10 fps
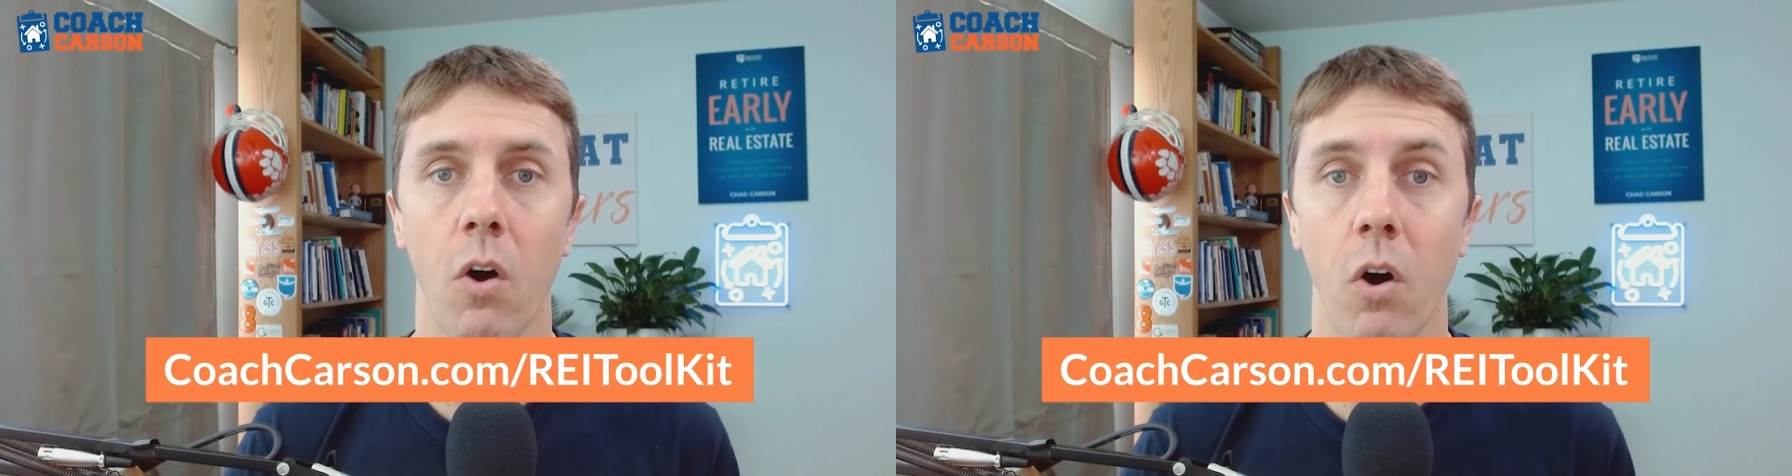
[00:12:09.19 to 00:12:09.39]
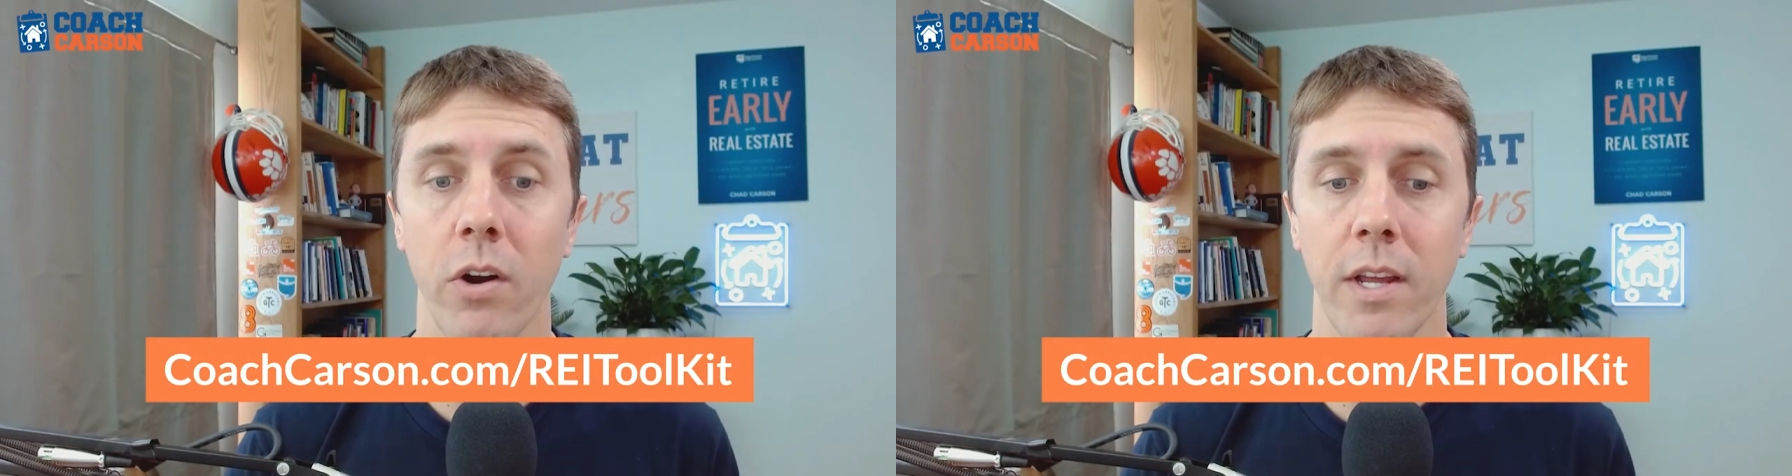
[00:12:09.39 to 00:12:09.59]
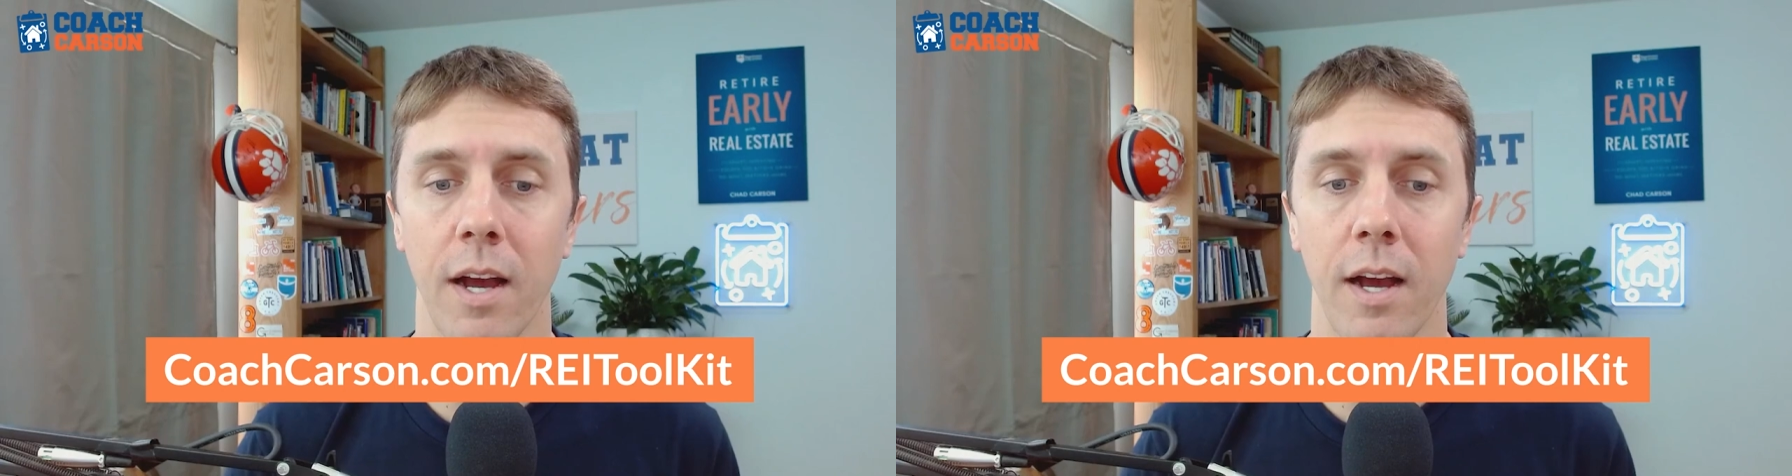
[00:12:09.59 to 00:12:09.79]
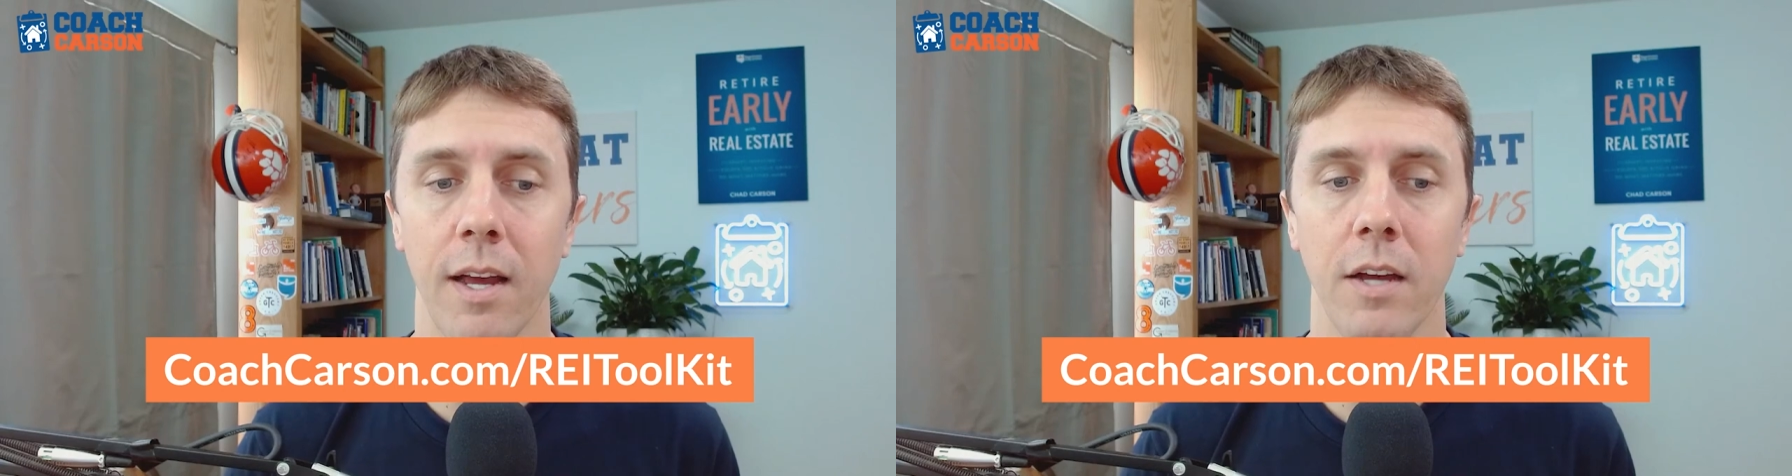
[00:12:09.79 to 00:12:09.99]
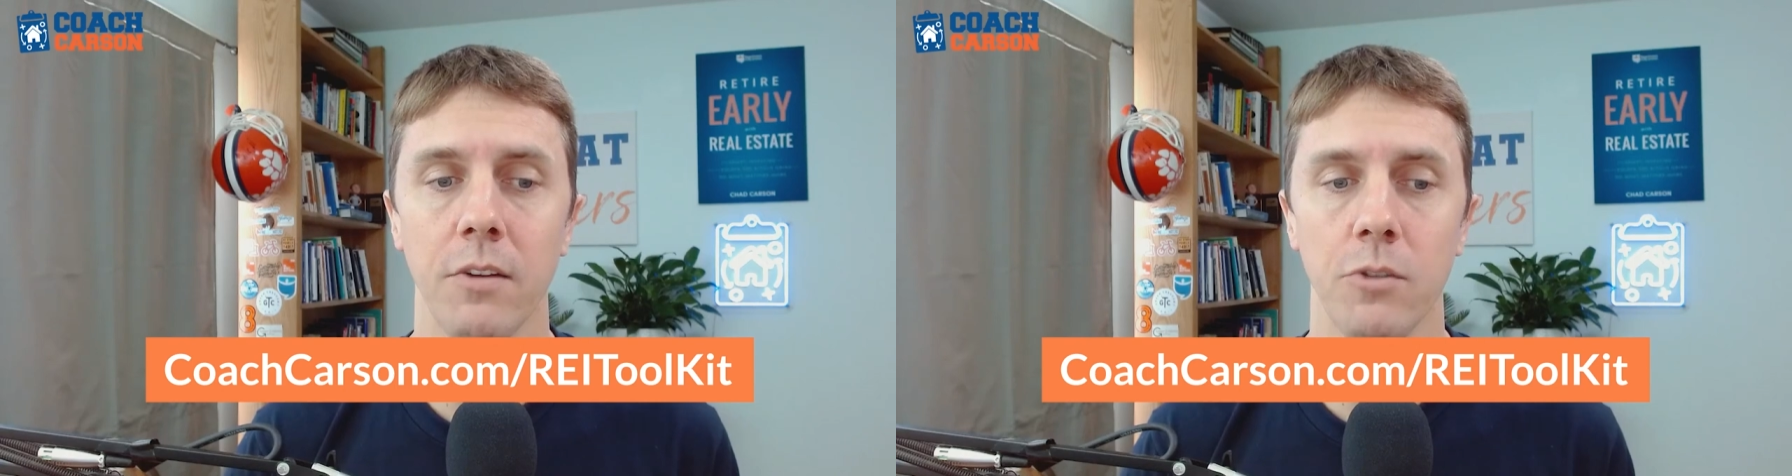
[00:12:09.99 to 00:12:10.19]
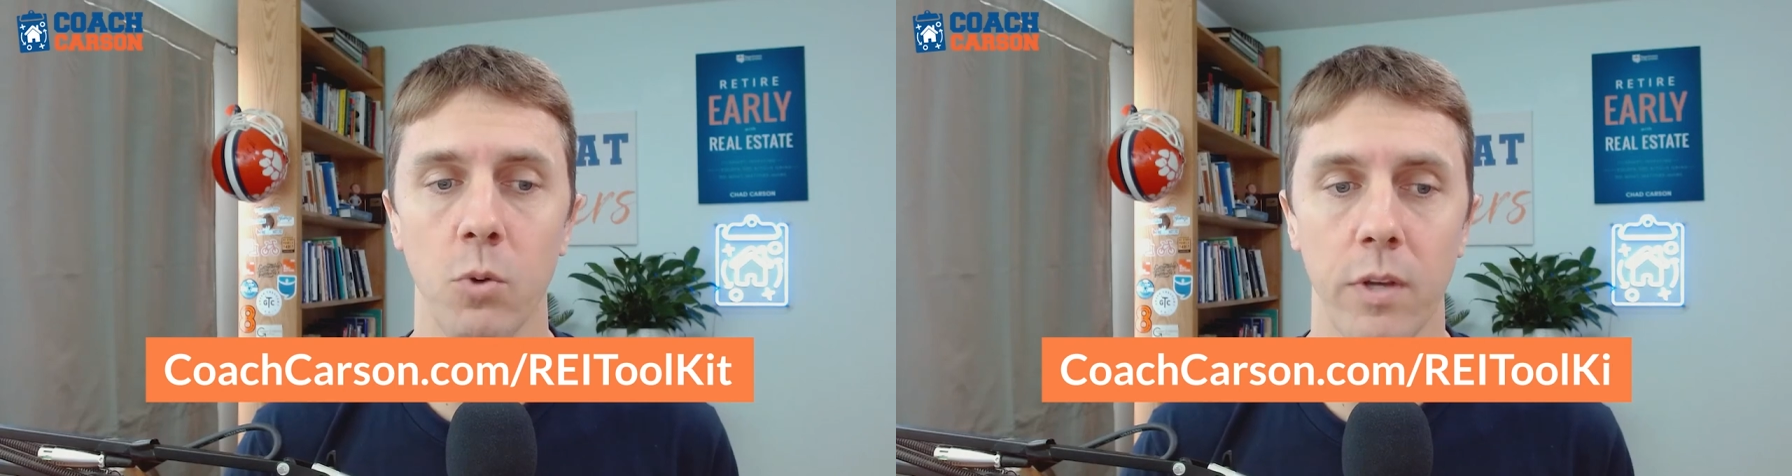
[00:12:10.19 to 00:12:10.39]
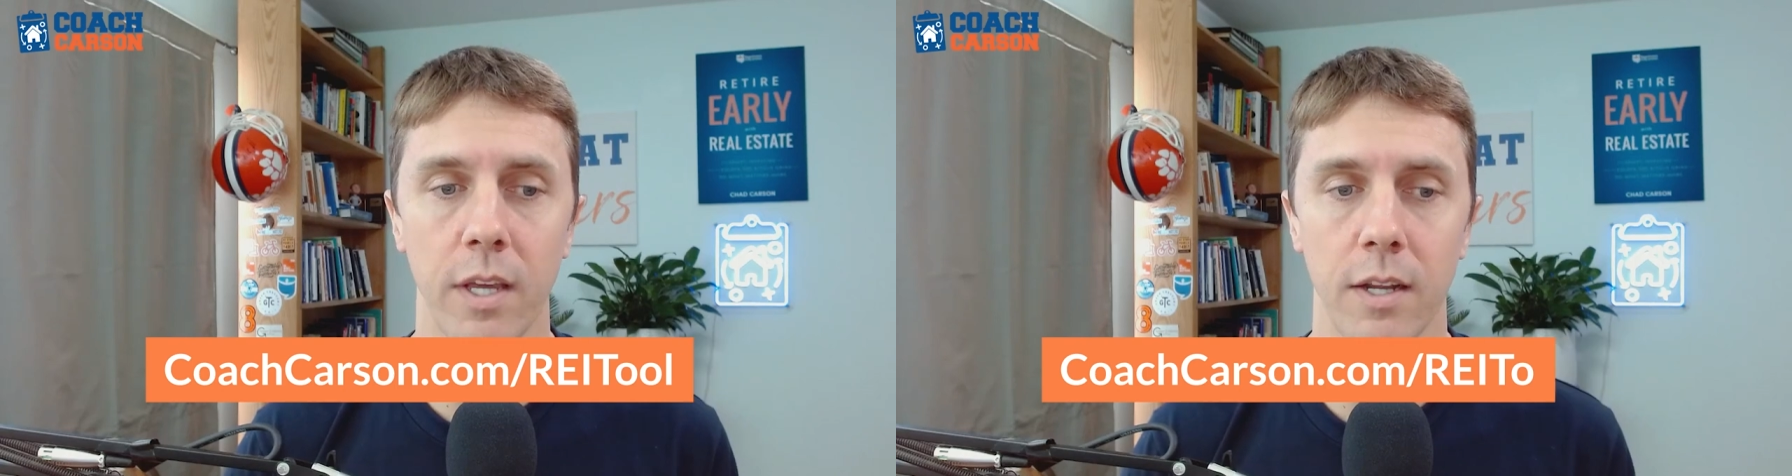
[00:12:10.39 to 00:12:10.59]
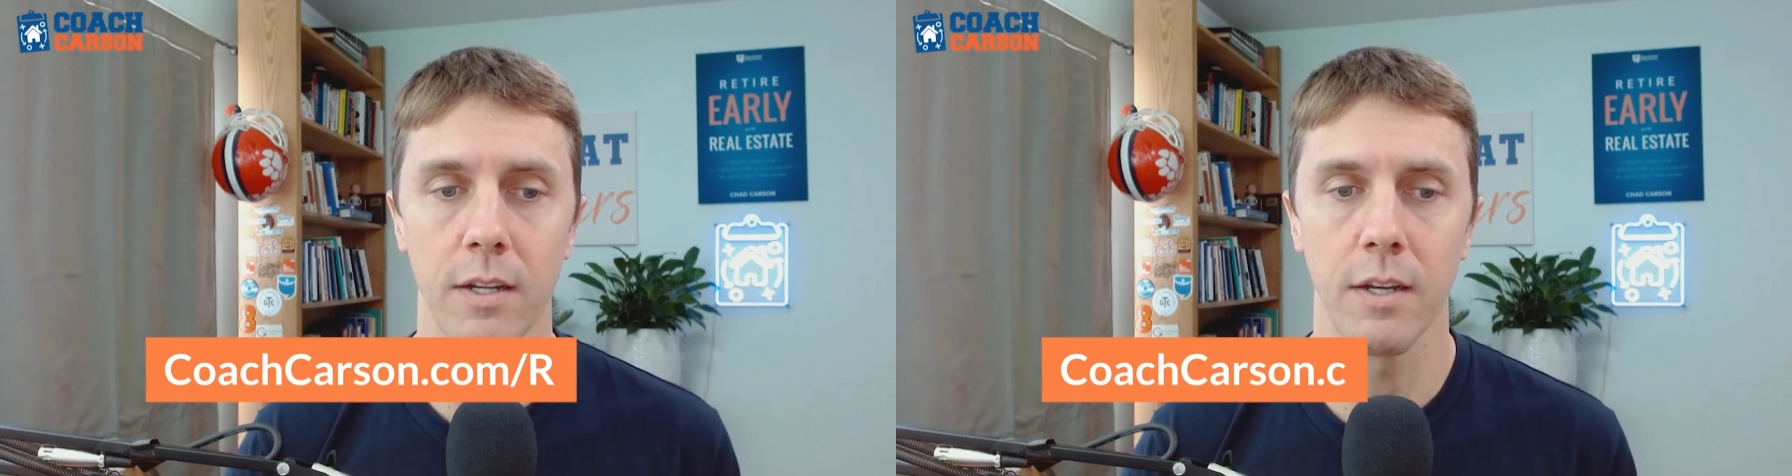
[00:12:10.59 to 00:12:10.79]
REI
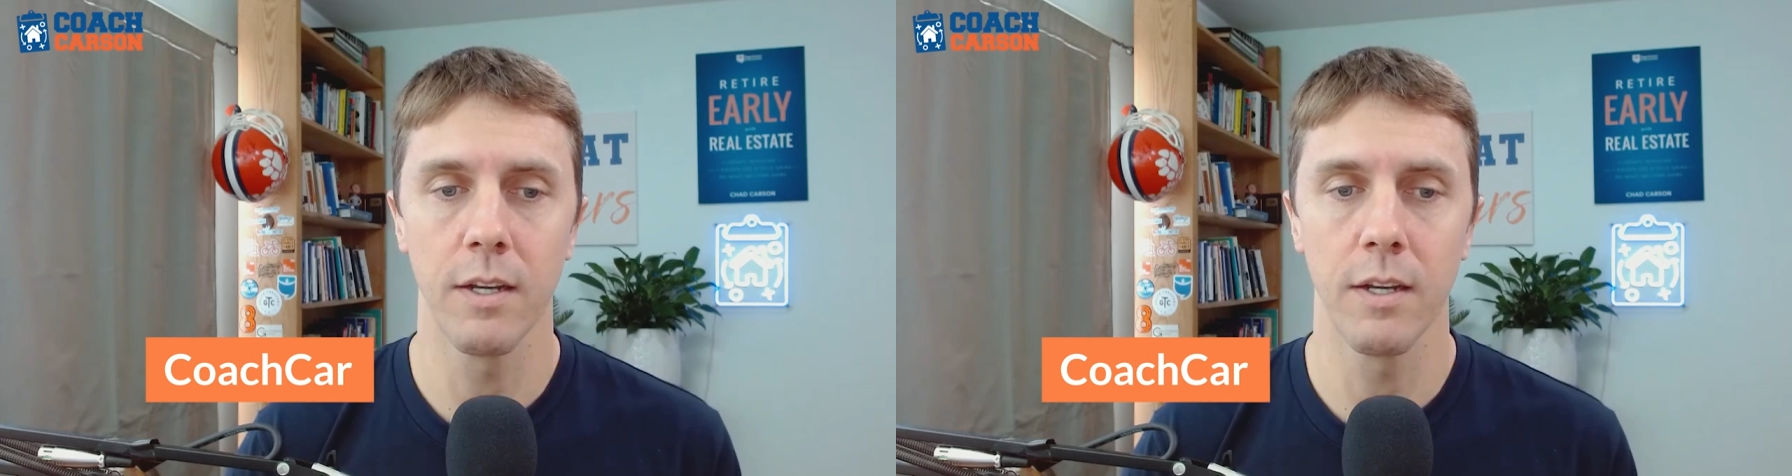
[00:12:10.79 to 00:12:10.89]
toolkit.